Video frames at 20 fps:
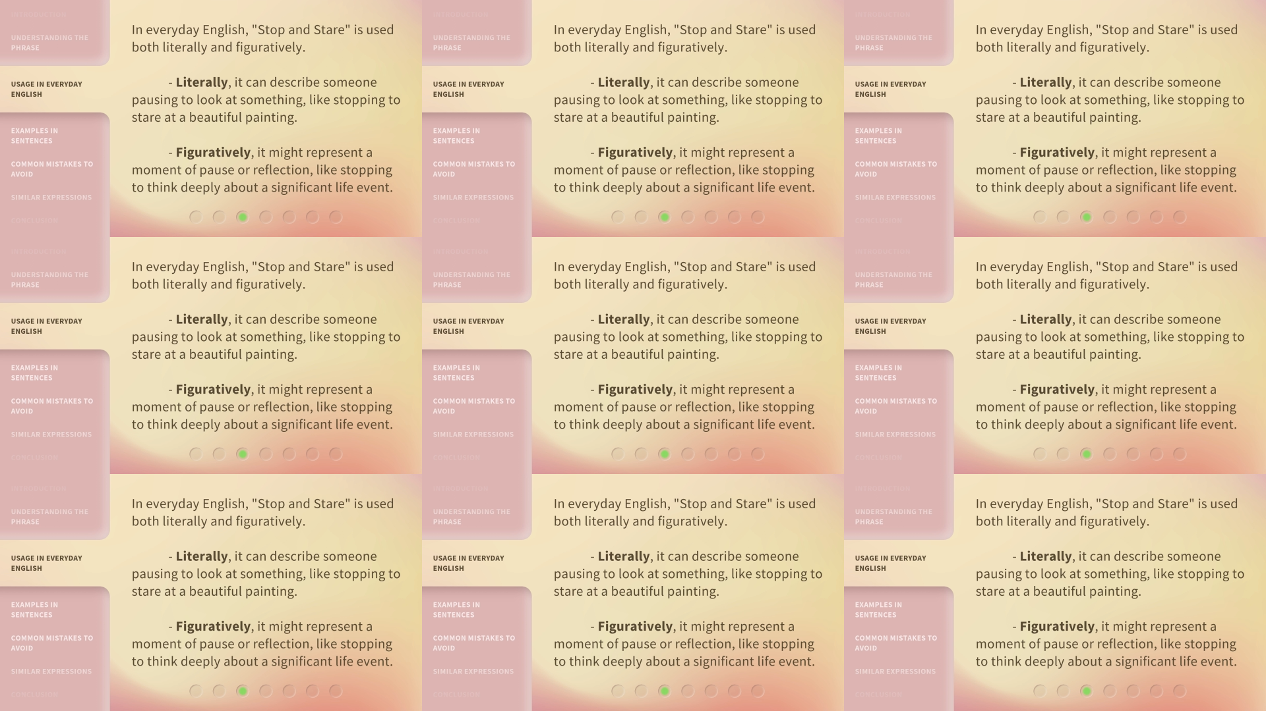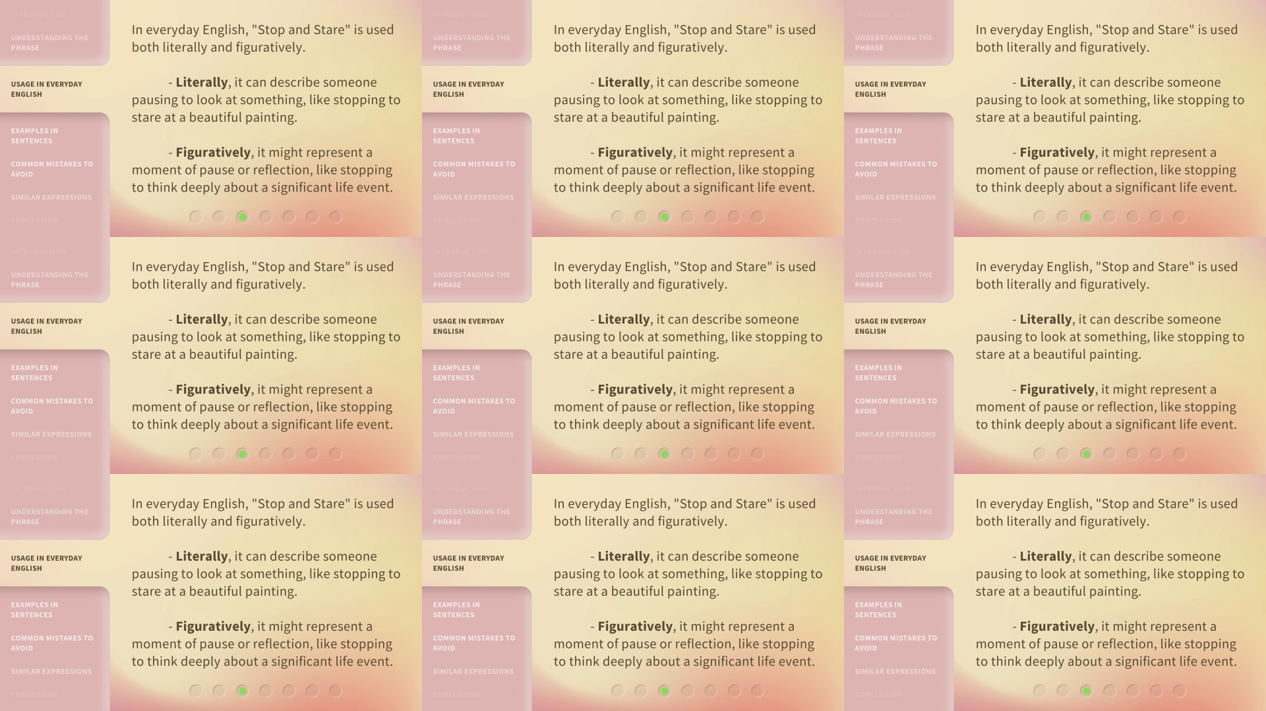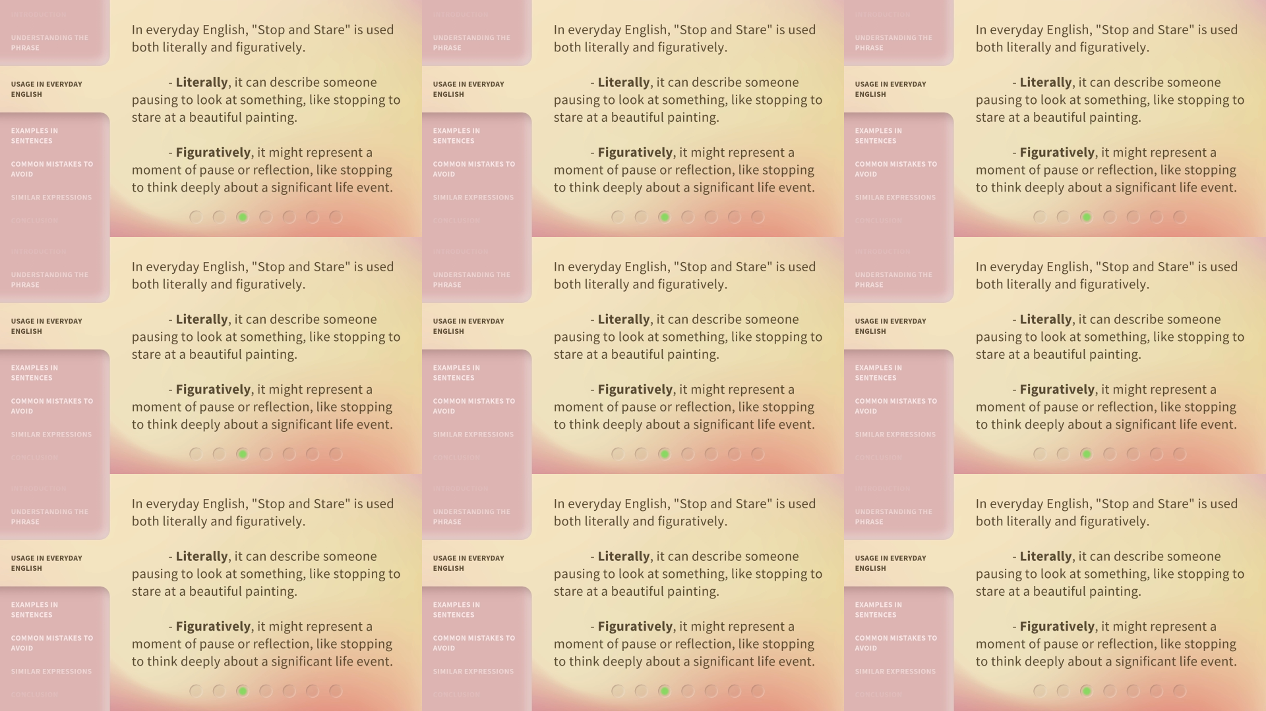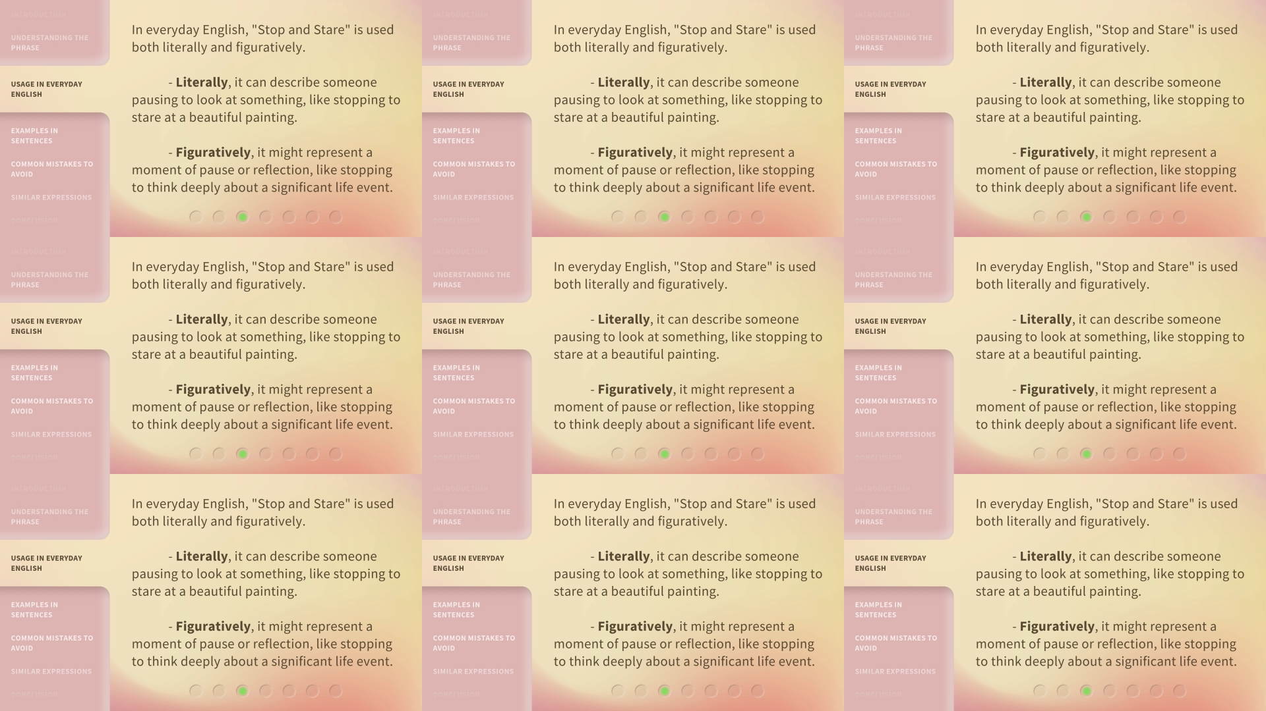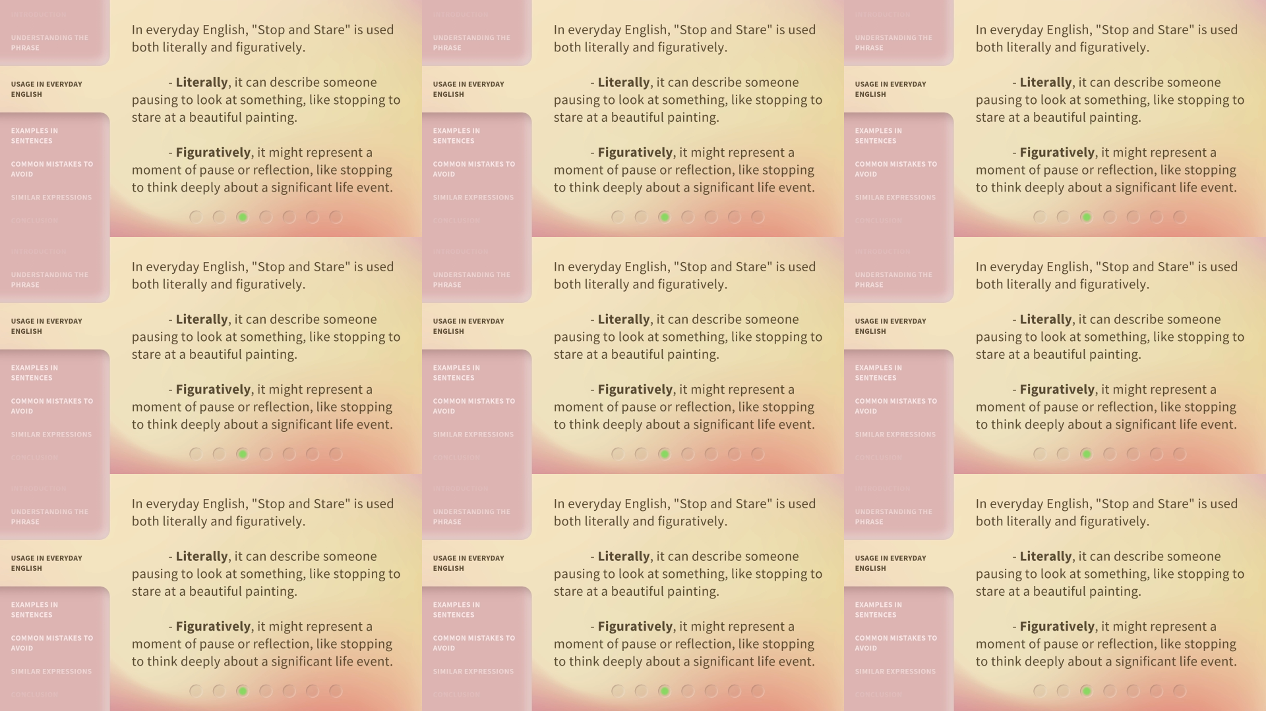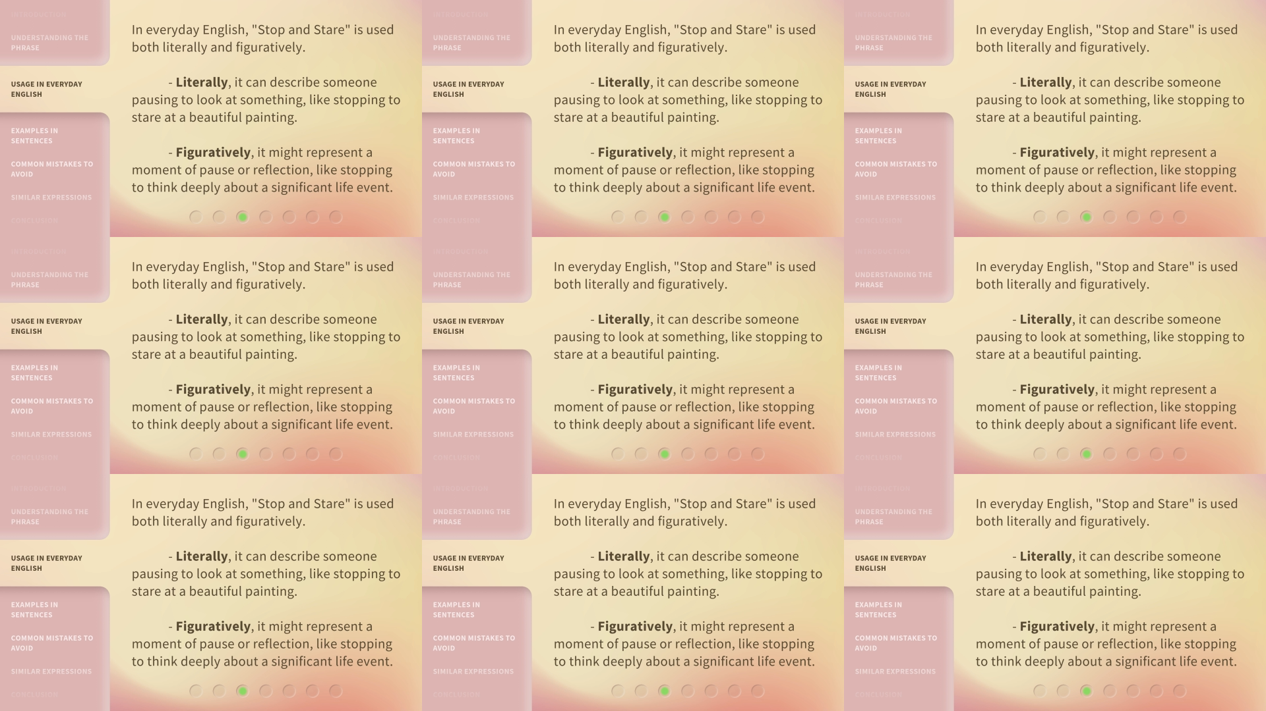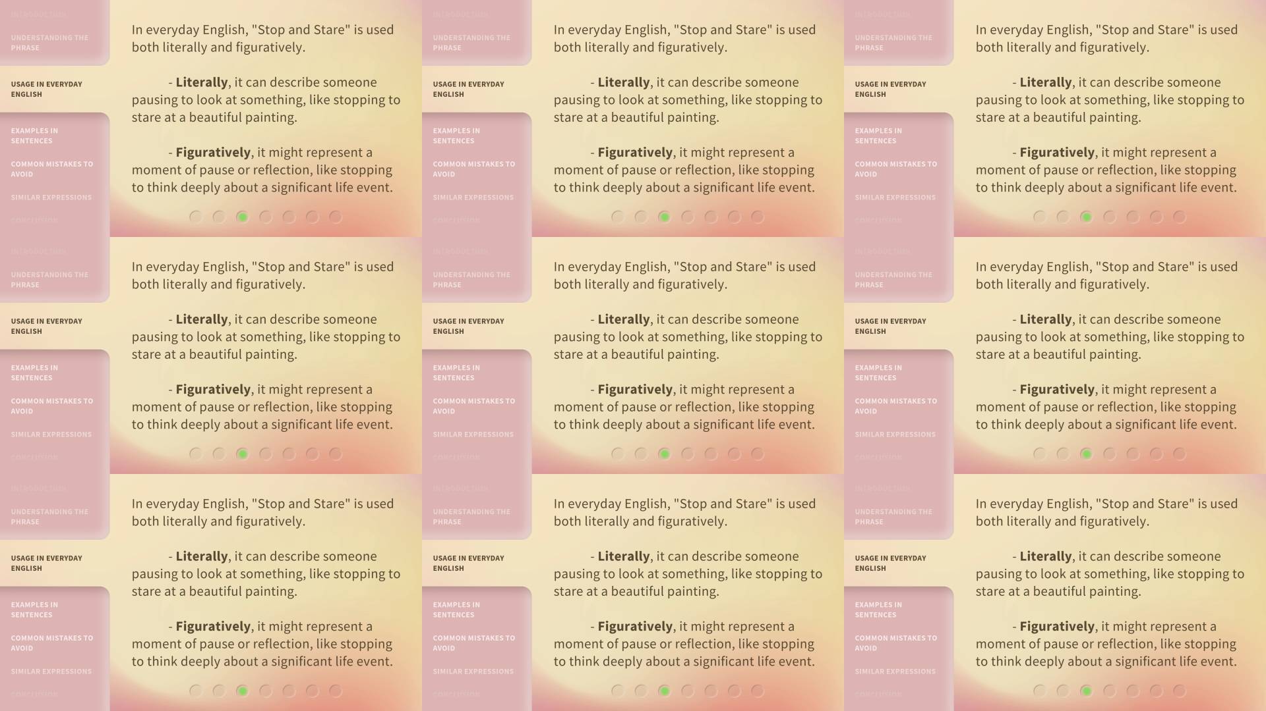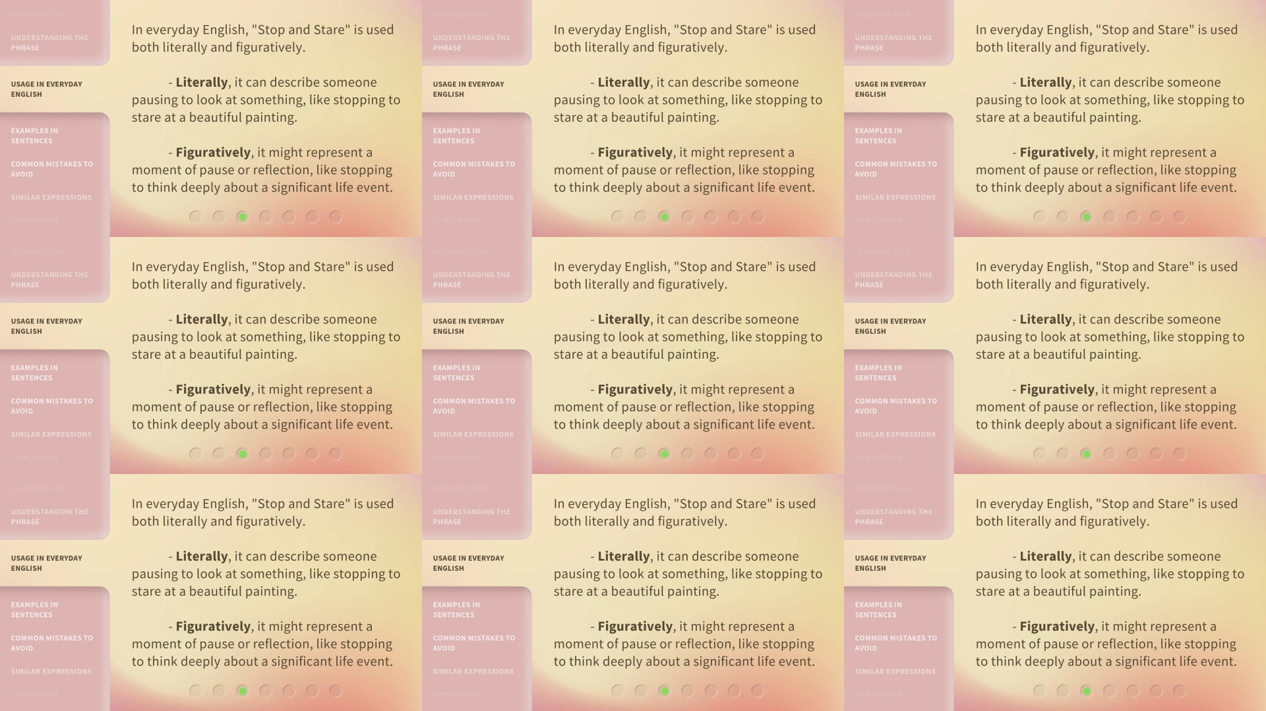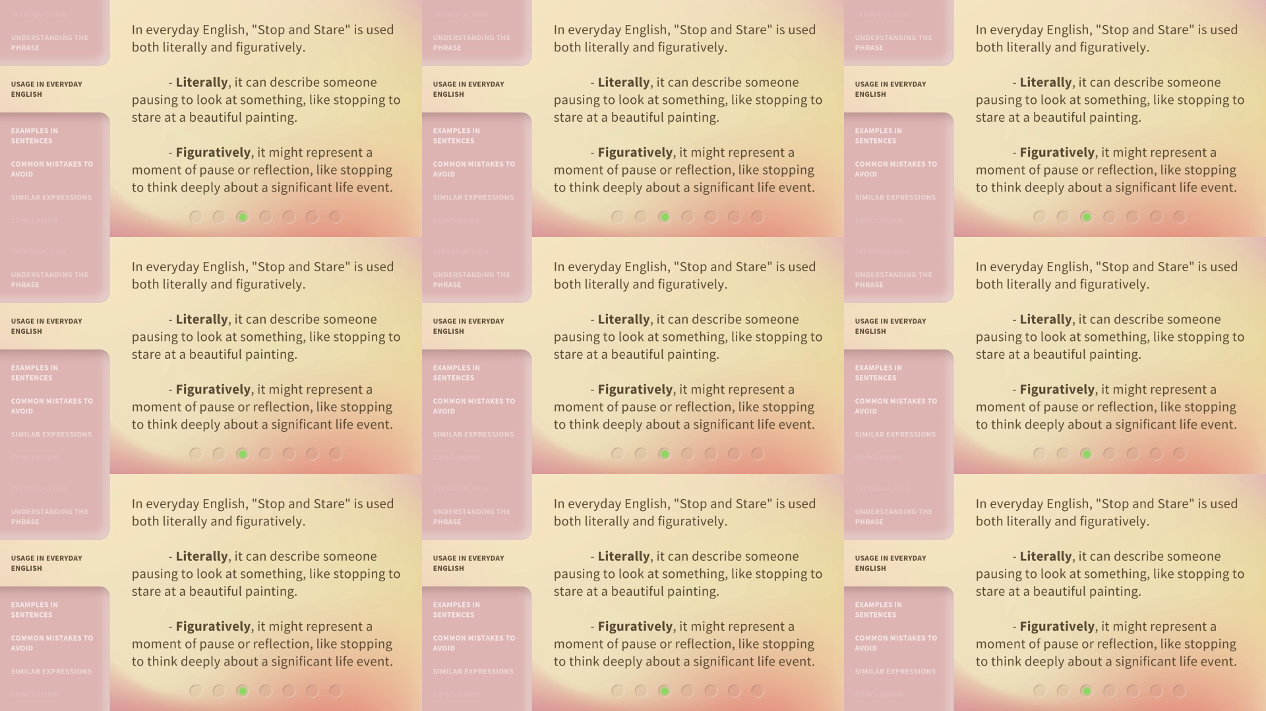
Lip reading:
(no speaker visible)